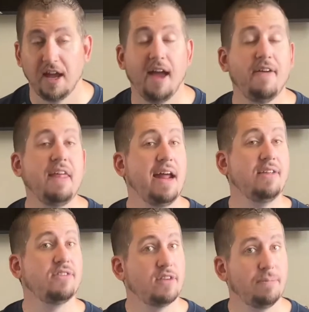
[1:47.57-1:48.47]
And that is
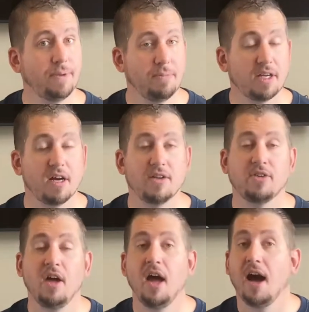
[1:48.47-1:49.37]
simply because
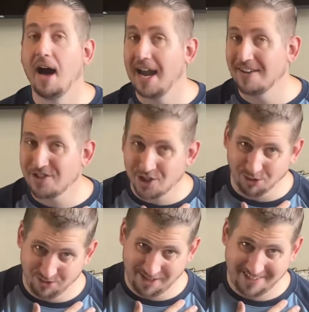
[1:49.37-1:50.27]
I have
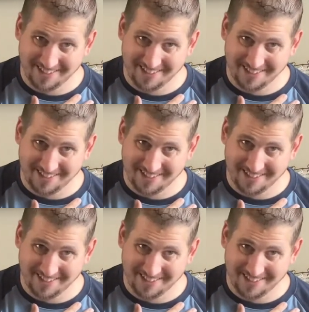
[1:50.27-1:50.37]
children.